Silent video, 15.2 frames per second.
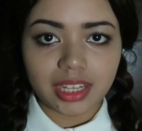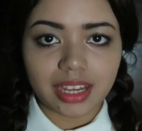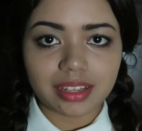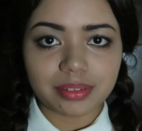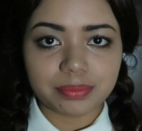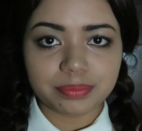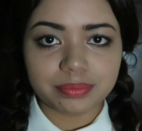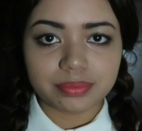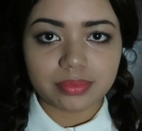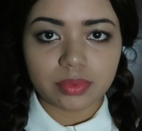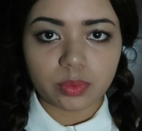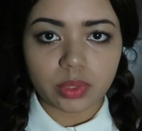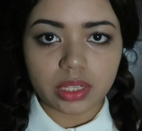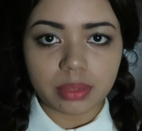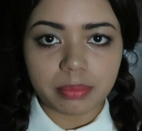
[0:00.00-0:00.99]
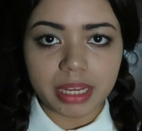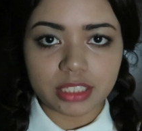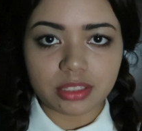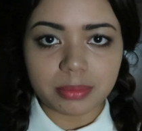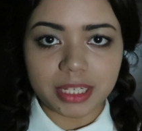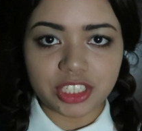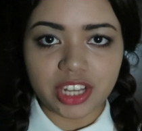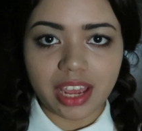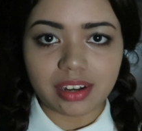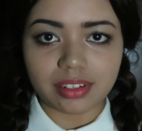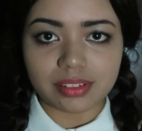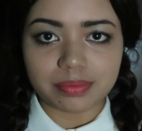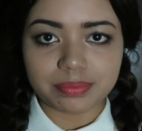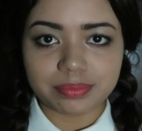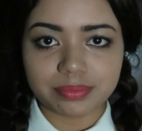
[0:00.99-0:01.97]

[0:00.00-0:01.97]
Hi, welcome back to my channel.